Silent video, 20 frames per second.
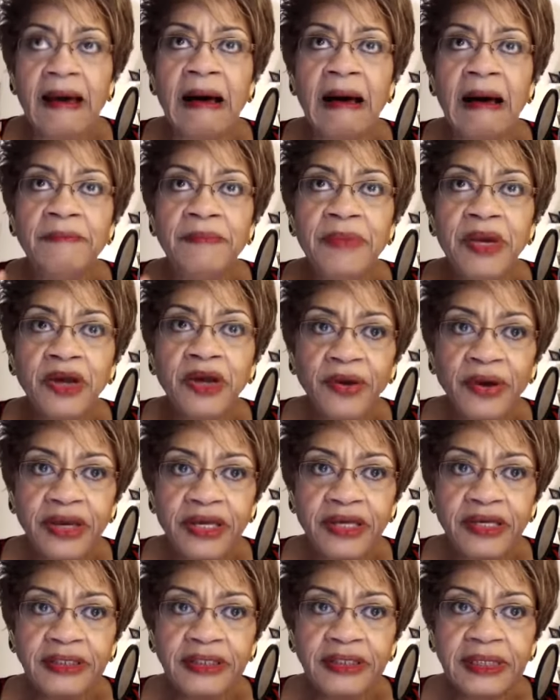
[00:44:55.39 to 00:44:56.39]

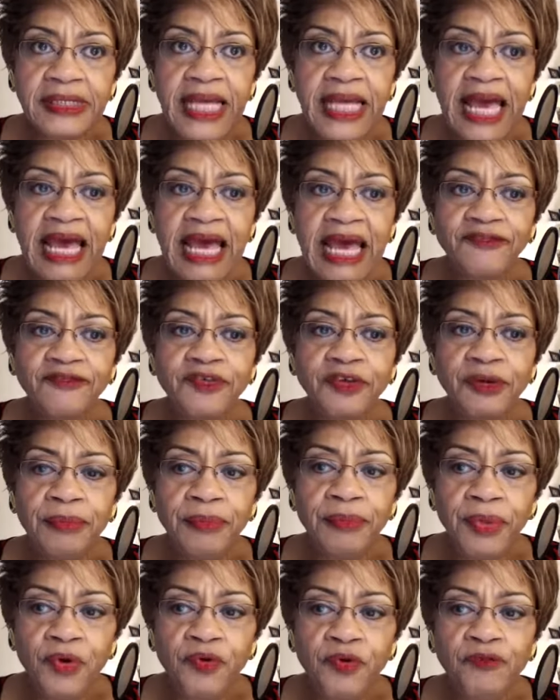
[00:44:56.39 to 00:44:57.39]
Americans have to
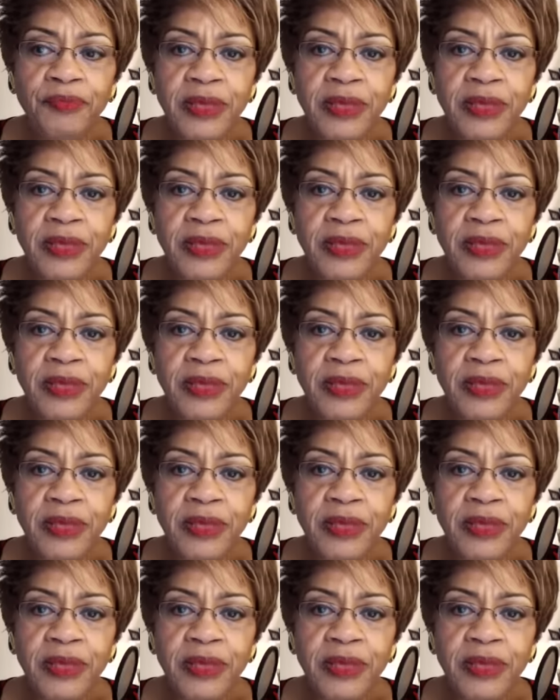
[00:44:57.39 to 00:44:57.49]
move